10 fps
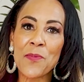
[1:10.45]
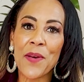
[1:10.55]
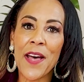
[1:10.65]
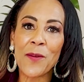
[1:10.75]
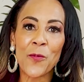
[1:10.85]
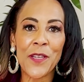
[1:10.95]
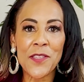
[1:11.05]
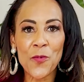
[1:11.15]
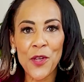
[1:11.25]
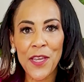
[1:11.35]
but
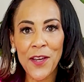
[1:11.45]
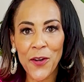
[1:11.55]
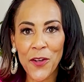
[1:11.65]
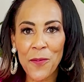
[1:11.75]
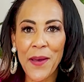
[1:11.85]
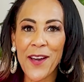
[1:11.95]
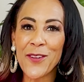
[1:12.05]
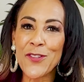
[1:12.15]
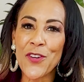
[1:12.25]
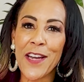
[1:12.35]
once we got her back
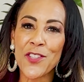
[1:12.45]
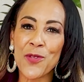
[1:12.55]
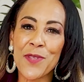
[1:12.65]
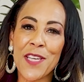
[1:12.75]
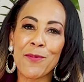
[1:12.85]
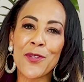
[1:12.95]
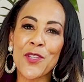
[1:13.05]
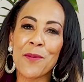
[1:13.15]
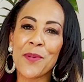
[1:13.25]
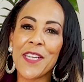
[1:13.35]
on track, she was able to
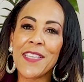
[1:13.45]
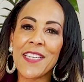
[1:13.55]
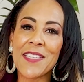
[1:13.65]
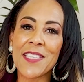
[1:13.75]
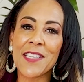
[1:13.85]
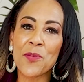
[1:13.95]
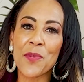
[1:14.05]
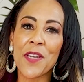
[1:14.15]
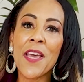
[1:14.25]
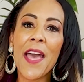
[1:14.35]
complete the
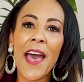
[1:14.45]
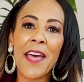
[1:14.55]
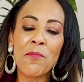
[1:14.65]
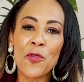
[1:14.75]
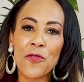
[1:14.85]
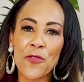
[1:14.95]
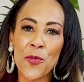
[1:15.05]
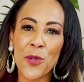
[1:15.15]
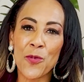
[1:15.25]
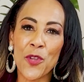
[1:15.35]
assessment and move
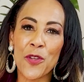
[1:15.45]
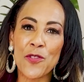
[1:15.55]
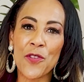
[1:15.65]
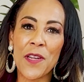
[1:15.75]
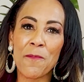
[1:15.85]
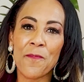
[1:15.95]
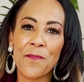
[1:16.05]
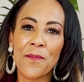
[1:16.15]
forward with her dream.